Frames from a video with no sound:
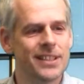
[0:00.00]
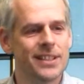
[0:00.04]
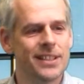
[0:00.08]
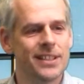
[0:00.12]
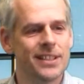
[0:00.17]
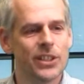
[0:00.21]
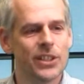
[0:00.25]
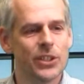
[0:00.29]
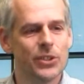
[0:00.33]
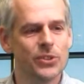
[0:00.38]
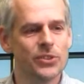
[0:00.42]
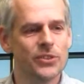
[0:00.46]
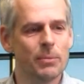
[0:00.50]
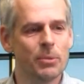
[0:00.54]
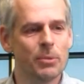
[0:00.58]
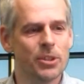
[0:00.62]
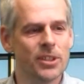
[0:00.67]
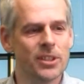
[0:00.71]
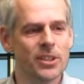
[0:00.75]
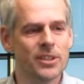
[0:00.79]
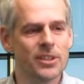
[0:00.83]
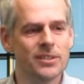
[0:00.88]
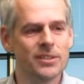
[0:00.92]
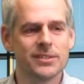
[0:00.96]

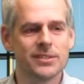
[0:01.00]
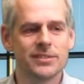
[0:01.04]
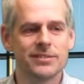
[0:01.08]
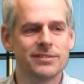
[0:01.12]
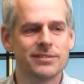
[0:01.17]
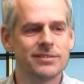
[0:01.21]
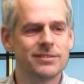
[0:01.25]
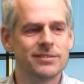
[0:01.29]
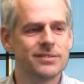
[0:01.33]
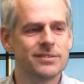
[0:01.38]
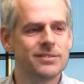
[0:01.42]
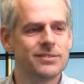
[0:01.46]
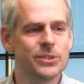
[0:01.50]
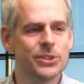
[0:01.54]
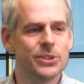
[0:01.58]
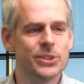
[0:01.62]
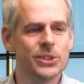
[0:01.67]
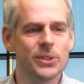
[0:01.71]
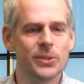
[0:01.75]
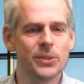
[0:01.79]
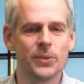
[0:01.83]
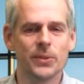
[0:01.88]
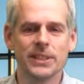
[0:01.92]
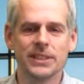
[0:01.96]
GoToWebinar for your
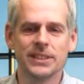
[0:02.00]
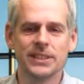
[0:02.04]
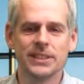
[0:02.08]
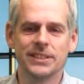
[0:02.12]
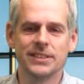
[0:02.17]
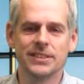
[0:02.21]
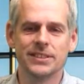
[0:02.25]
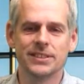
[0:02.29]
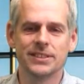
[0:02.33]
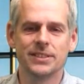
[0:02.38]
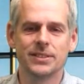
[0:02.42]
questions.